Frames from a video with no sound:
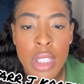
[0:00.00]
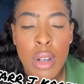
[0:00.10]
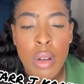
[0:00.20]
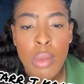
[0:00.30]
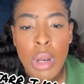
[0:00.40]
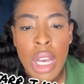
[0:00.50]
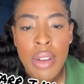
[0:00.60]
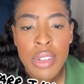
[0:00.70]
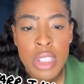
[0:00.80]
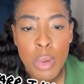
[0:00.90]
No, I
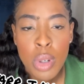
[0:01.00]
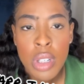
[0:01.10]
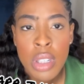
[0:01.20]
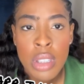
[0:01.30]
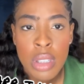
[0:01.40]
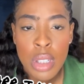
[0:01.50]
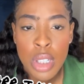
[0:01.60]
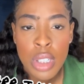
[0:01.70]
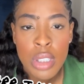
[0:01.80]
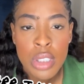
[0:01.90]
haven't spoken to
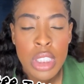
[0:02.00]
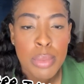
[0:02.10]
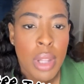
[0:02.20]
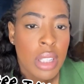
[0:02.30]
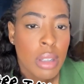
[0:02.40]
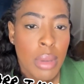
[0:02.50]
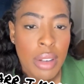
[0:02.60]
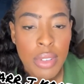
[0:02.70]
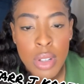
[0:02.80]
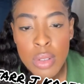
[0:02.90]
her. She's blocked on my
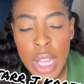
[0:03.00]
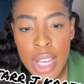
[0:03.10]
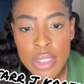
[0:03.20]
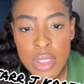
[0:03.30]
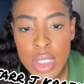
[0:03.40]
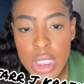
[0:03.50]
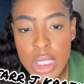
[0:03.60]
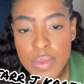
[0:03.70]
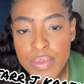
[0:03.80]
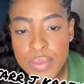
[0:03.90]
phone, actually.